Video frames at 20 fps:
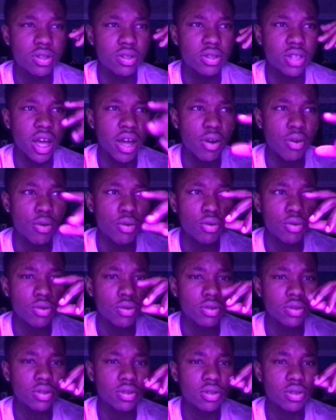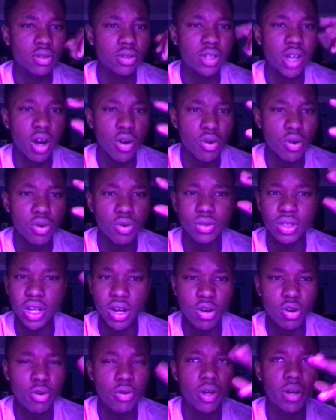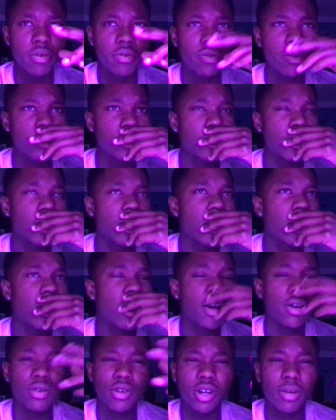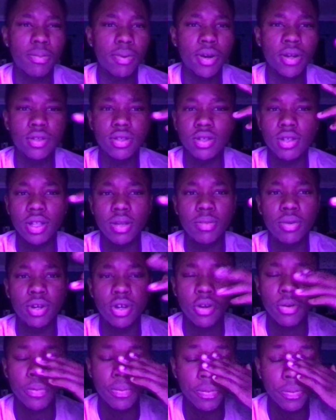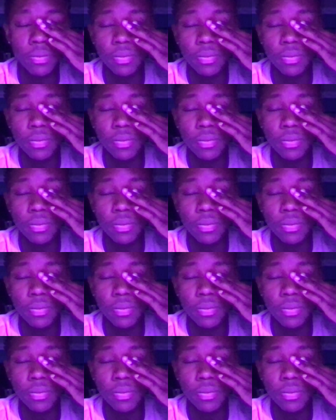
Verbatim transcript: taro, taro, taro, whatever. I don't know how to pronounce it. Let me know.